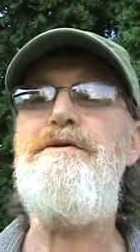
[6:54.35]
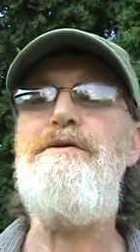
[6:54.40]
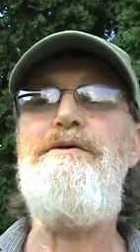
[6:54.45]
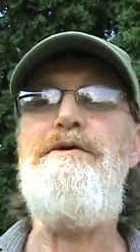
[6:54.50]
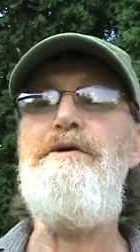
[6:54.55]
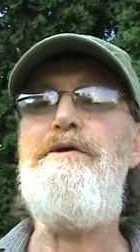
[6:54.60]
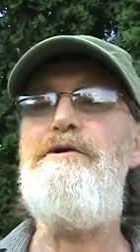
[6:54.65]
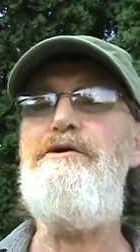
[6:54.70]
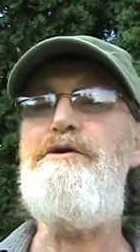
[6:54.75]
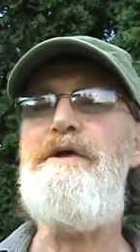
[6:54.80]

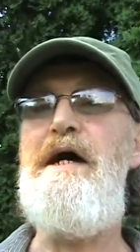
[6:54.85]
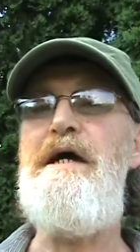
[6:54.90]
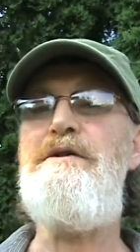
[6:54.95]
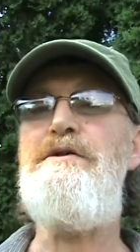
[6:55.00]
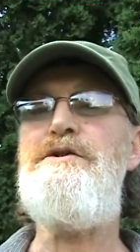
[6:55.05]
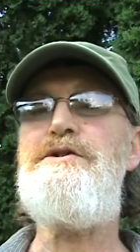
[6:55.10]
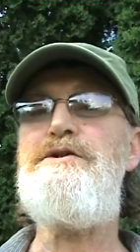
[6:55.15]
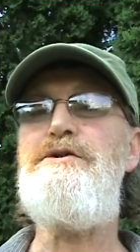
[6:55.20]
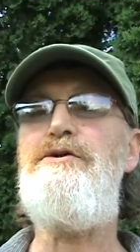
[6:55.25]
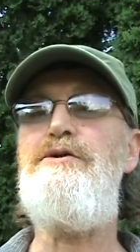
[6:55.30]
You can track
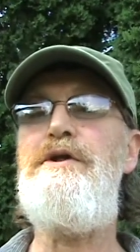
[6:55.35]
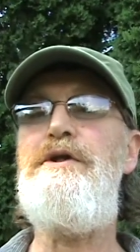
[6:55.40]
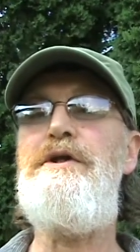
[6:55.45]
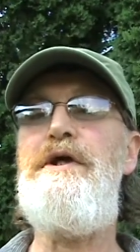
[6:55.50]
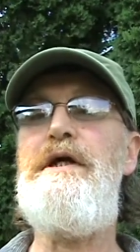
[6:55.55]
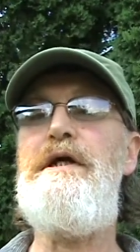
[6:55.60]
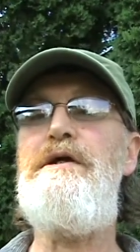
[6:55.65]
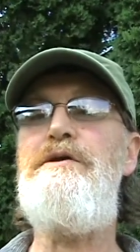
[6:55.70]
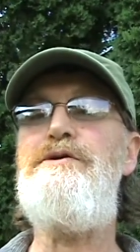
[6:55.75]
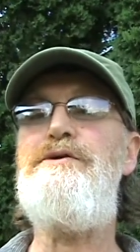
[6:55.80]
the story
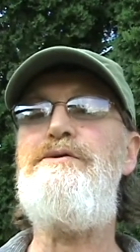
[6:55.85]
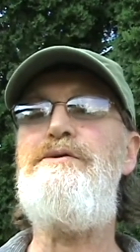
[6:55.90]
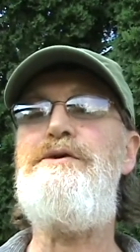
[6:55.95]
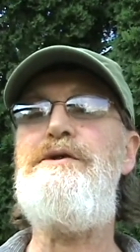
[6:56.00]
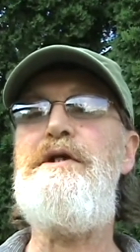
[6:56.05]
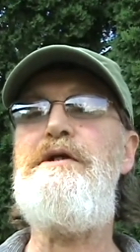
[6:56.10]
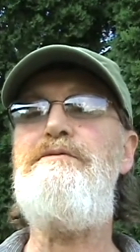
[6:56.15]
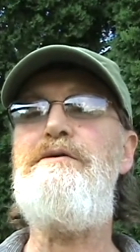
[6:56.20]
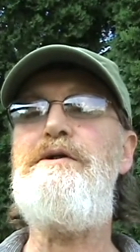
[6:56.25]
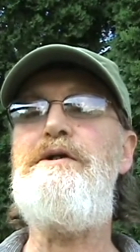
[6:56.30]
down through
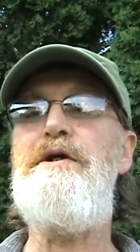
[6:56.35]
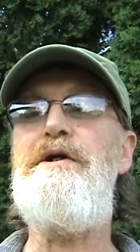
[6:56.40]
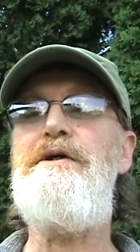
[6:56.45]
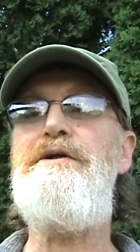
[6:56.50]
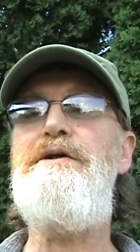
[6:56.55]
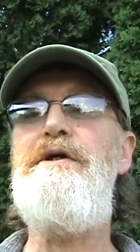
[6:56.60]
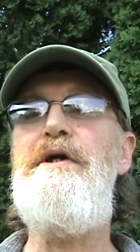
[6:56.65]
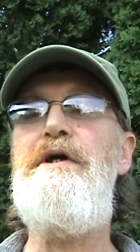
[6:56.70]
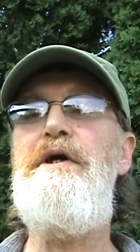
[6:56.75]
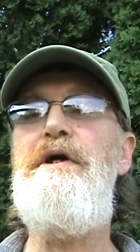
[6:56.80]
David
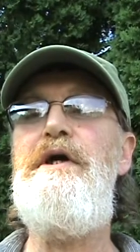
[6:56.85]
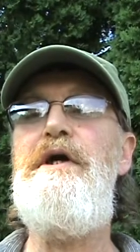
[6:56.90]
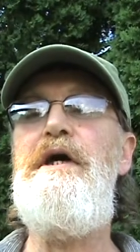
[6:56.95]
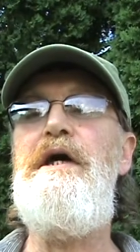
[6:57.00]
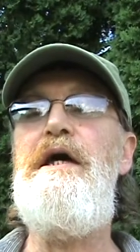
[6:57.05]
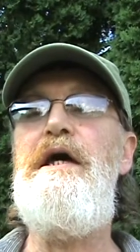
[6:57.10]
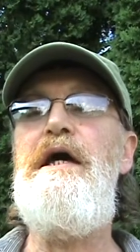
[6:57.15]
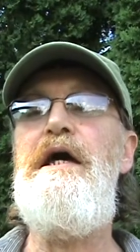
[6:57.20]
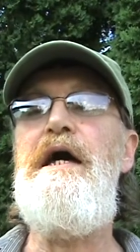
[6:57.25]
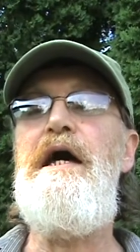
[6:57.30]
Nutt
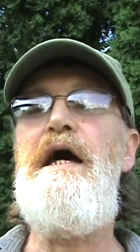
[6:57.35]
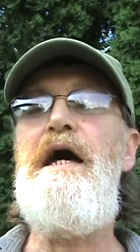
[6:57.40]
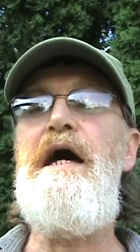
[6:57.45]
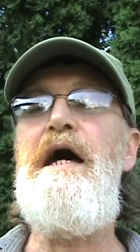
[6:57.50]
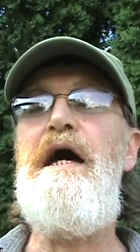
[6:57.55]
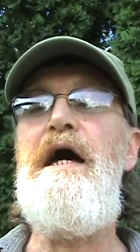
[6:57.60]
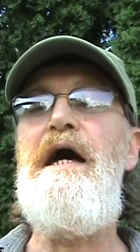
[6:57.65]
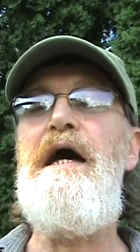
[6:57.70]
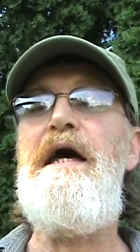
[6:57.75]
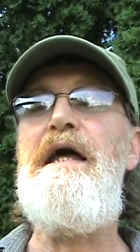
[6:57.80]

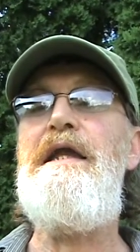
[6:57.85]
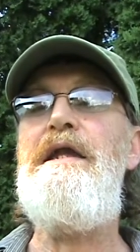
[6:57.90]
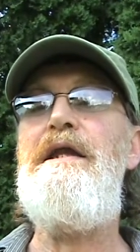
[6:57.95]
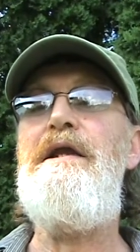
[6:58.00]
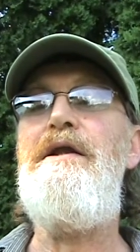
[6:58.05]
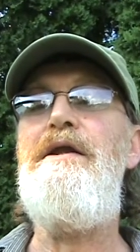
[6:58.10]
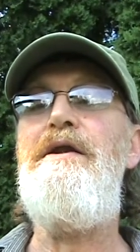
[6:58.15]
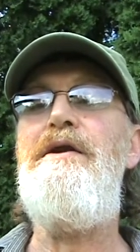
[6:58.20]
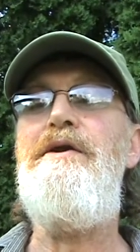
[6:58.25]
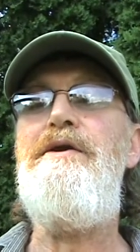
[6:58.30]

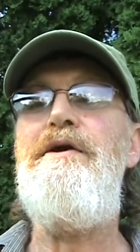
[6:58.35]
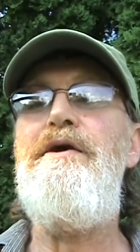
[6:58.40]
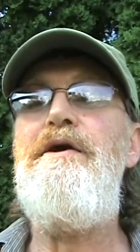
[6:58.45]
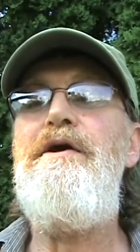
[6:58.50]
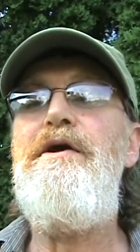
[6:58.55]
and